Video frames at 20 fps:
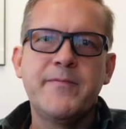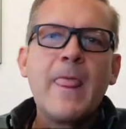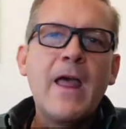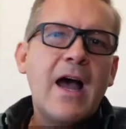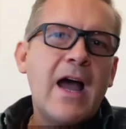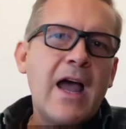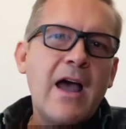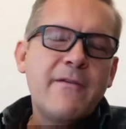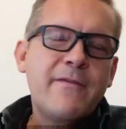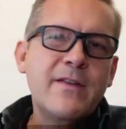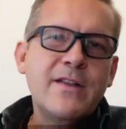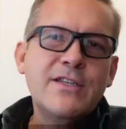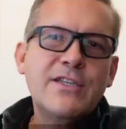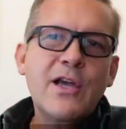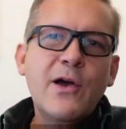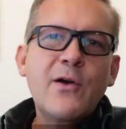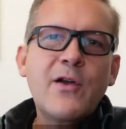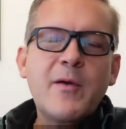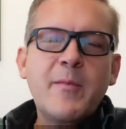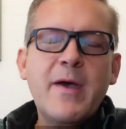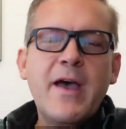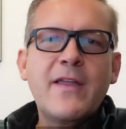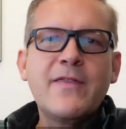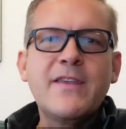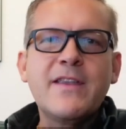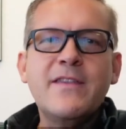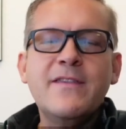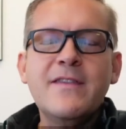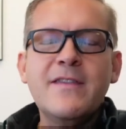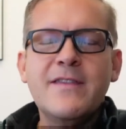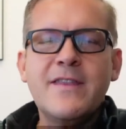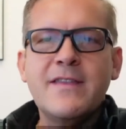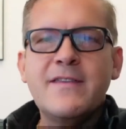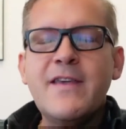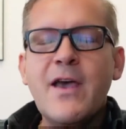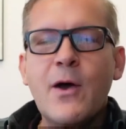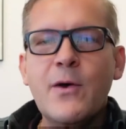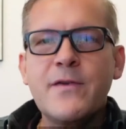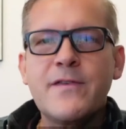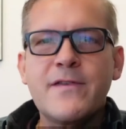I often joke about the
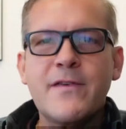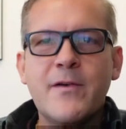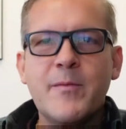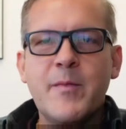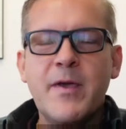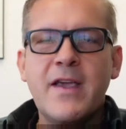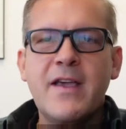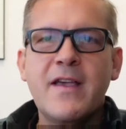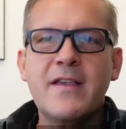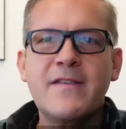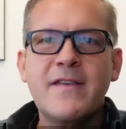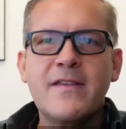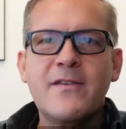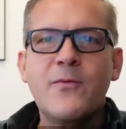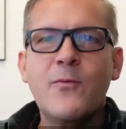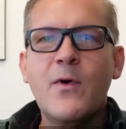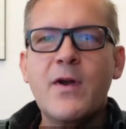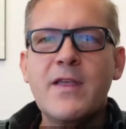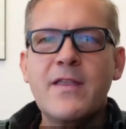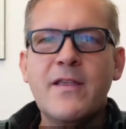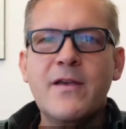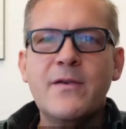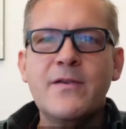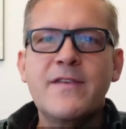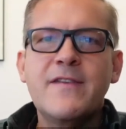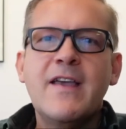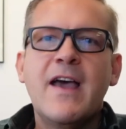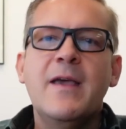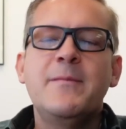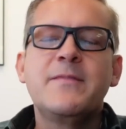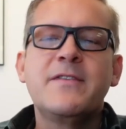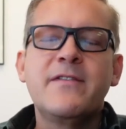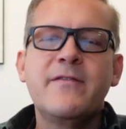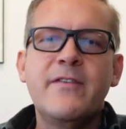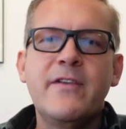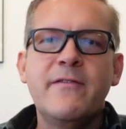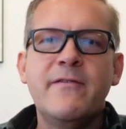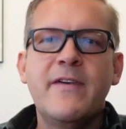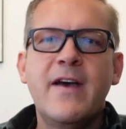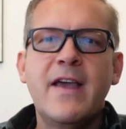toaster because it's one of those types of
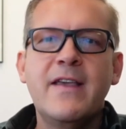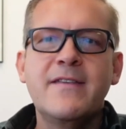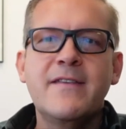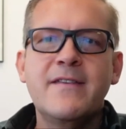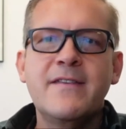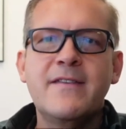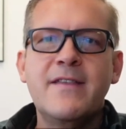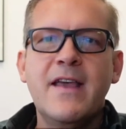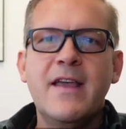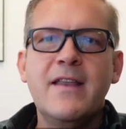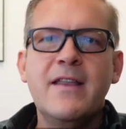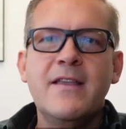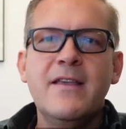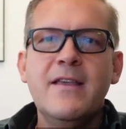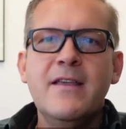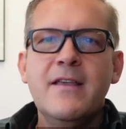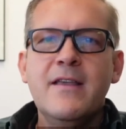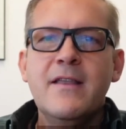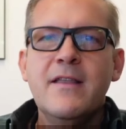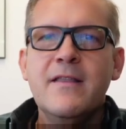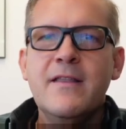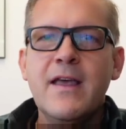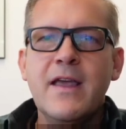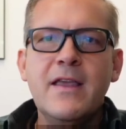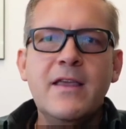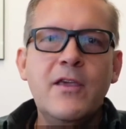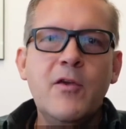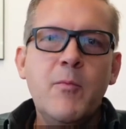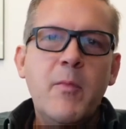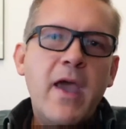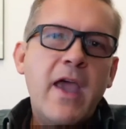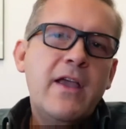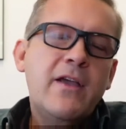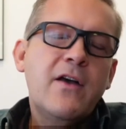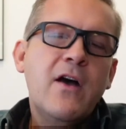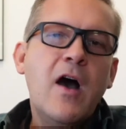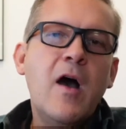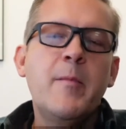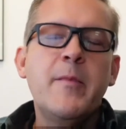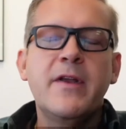devices that you may
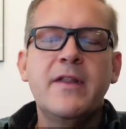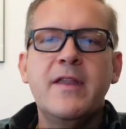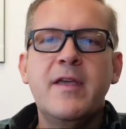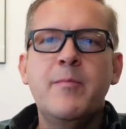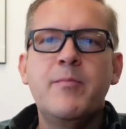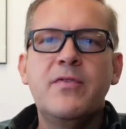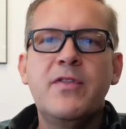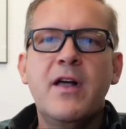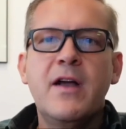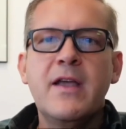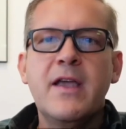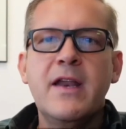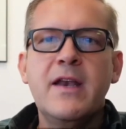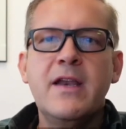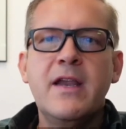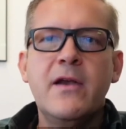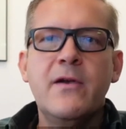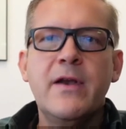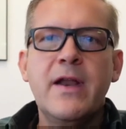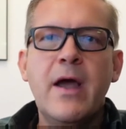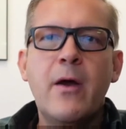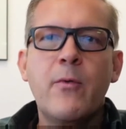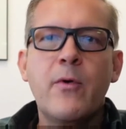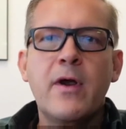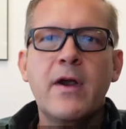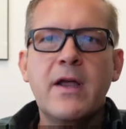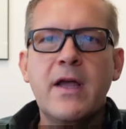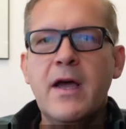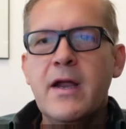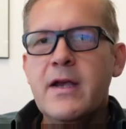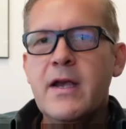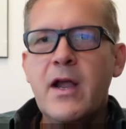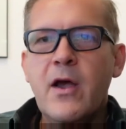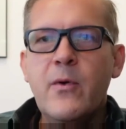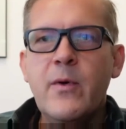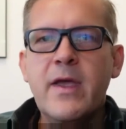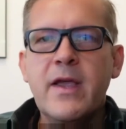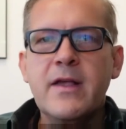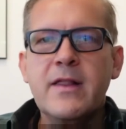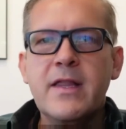commonly plug into your network
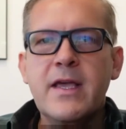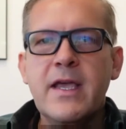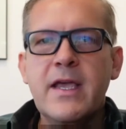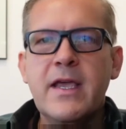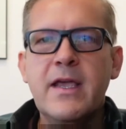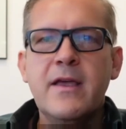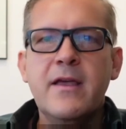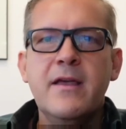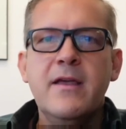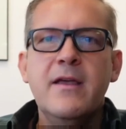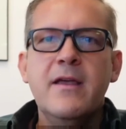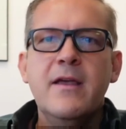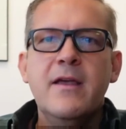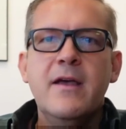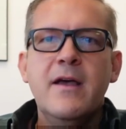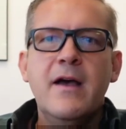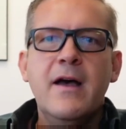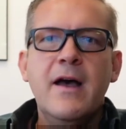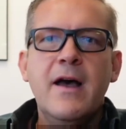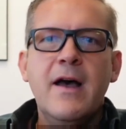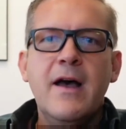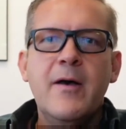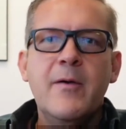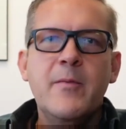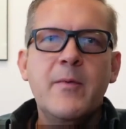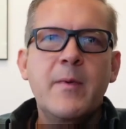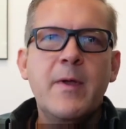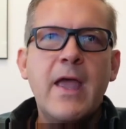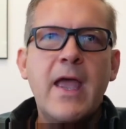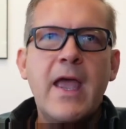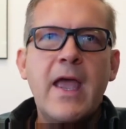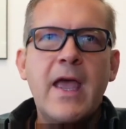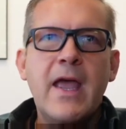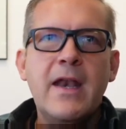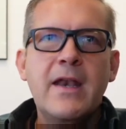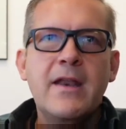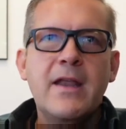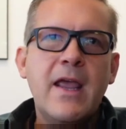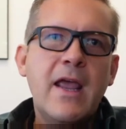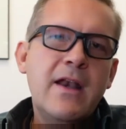unknowingly
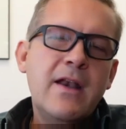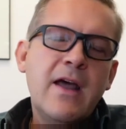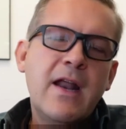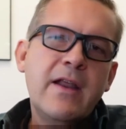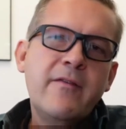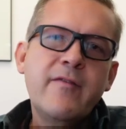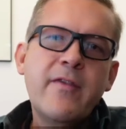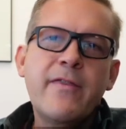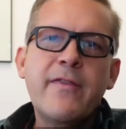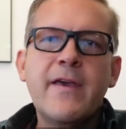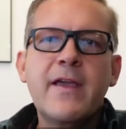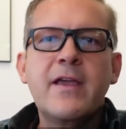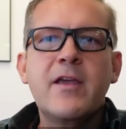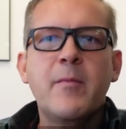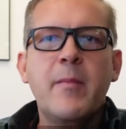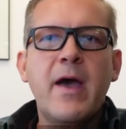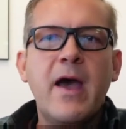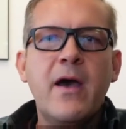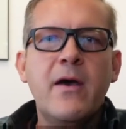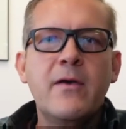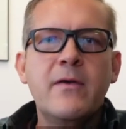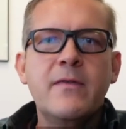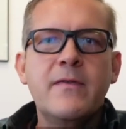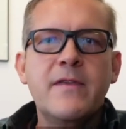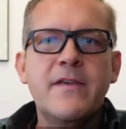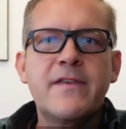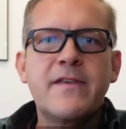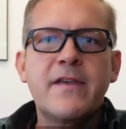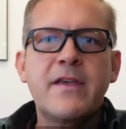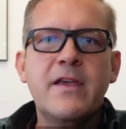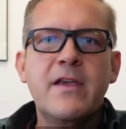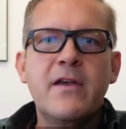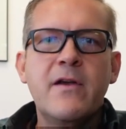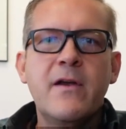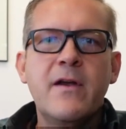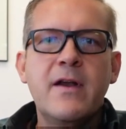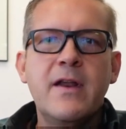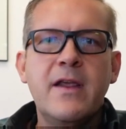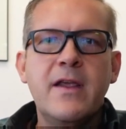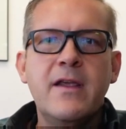and not even think about the
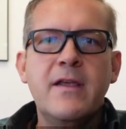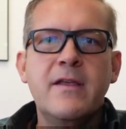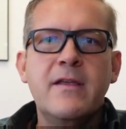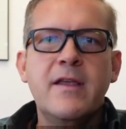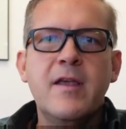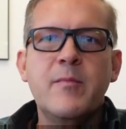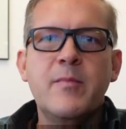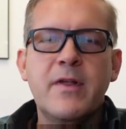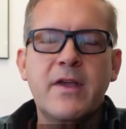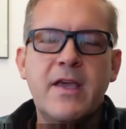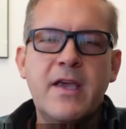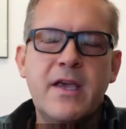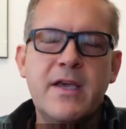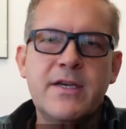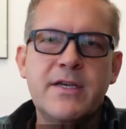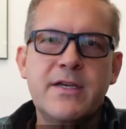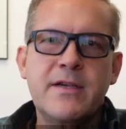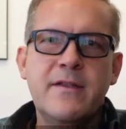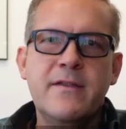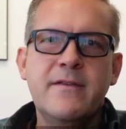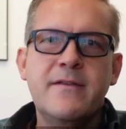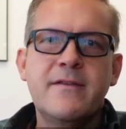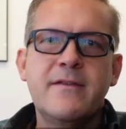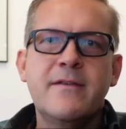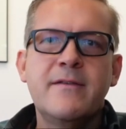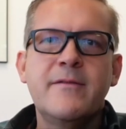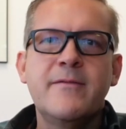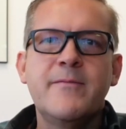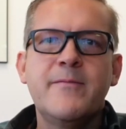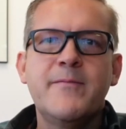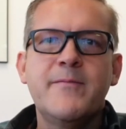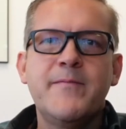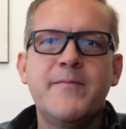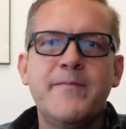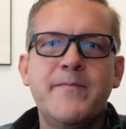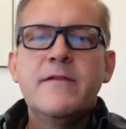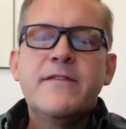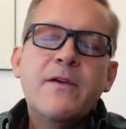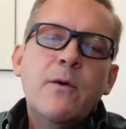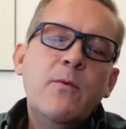security implications.
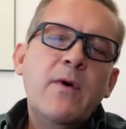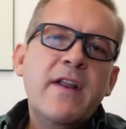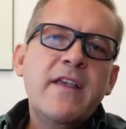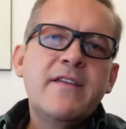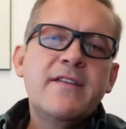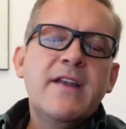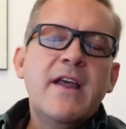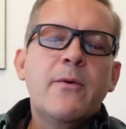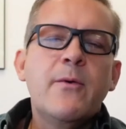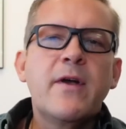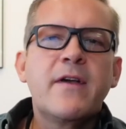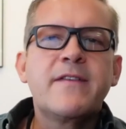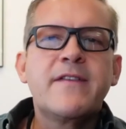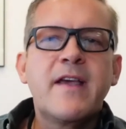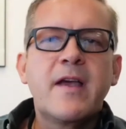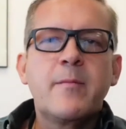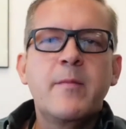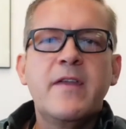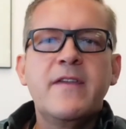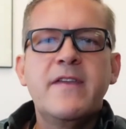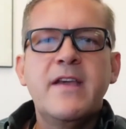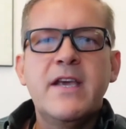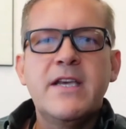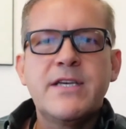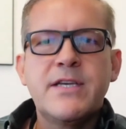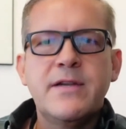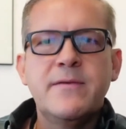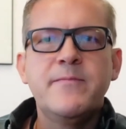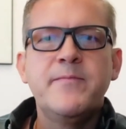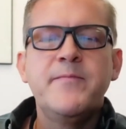So what is network segmentation?